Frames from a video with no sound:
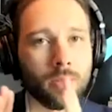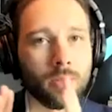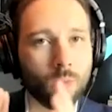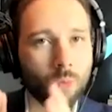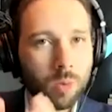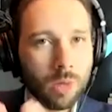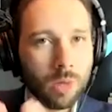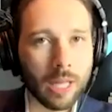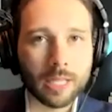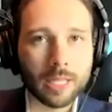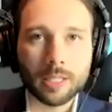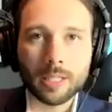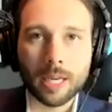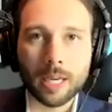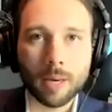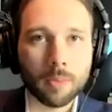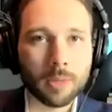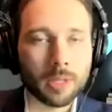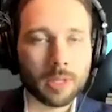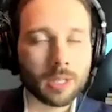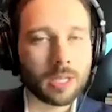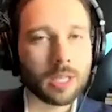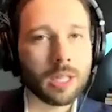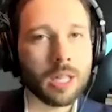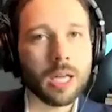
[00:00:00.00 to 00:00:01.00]
Less time with
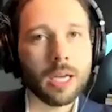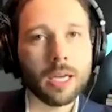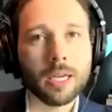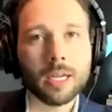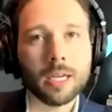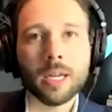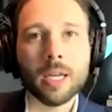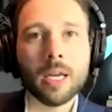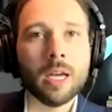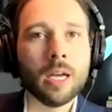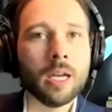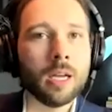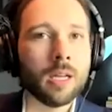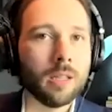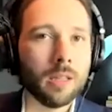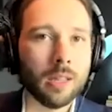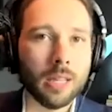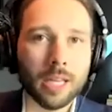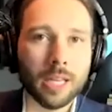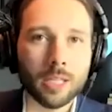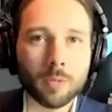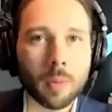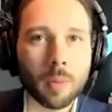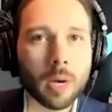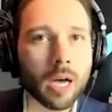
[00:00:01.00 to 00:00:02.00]
the client,
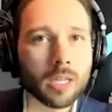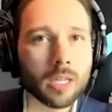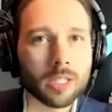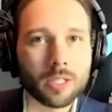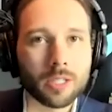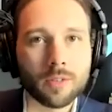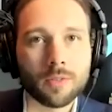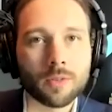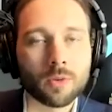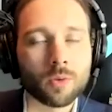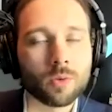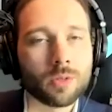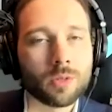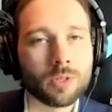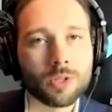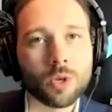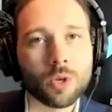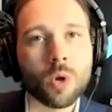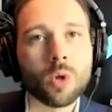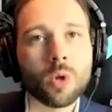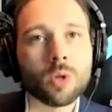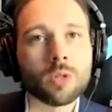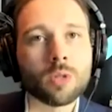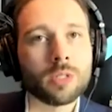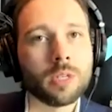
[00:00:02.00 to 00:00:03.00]
less positive a
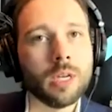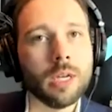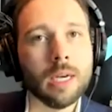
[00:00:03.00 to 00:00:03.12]
result.